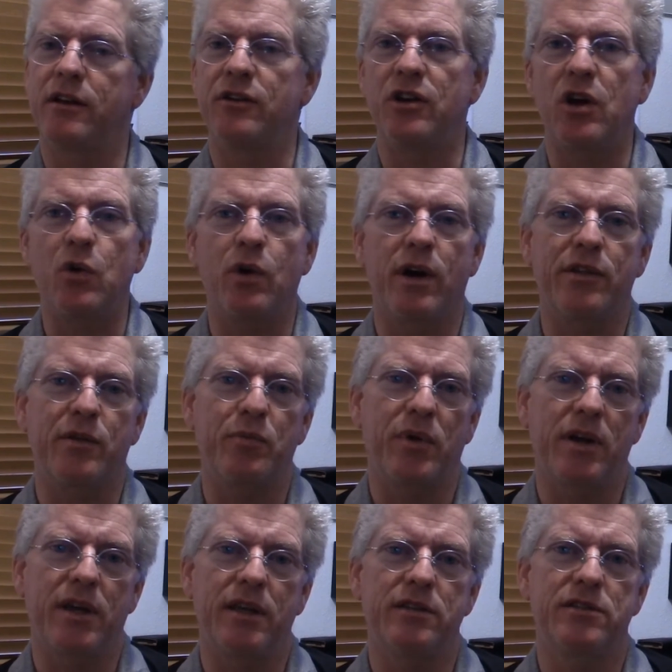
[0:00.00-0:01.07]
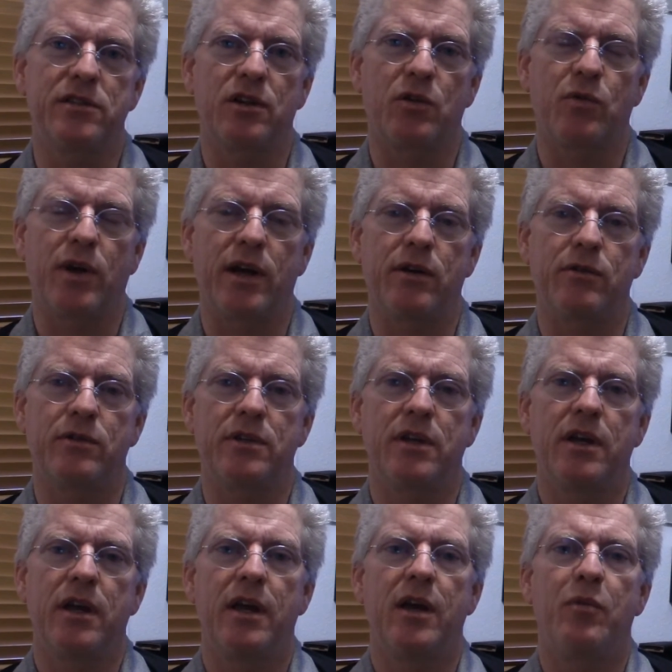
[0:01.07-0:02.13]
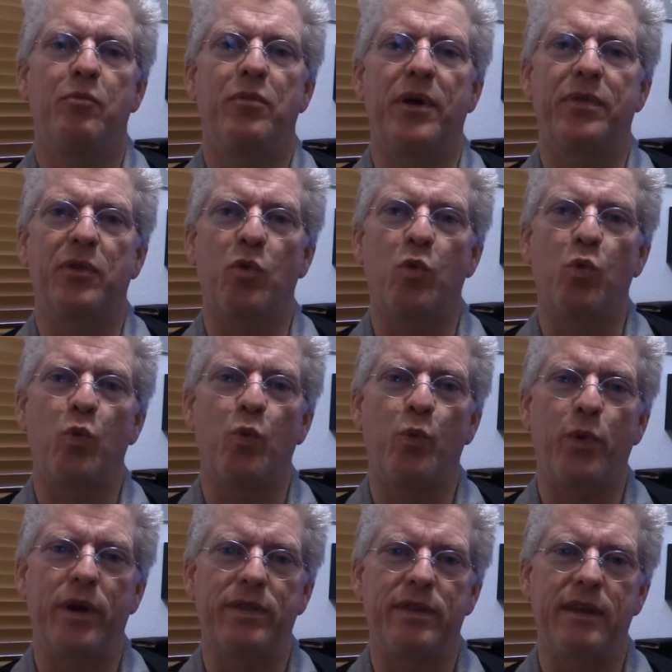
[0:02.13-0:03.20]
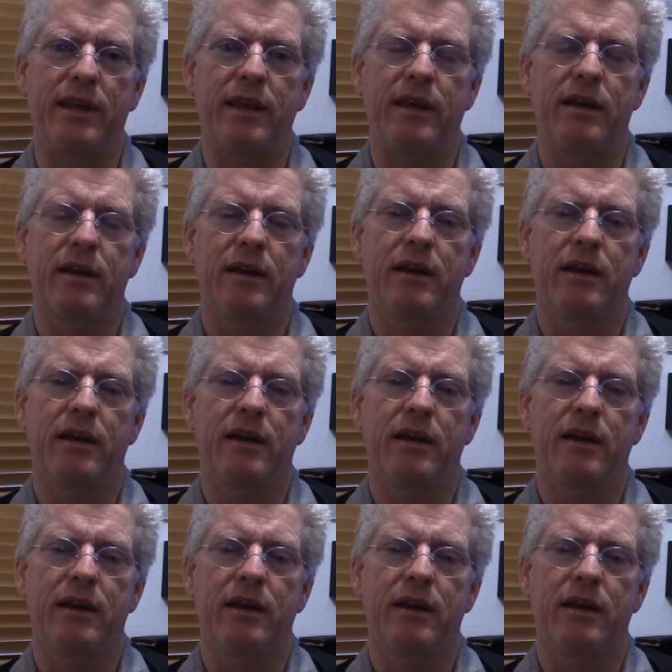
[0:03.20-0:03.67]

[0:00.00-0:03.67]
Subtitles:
no other monkeys around, but the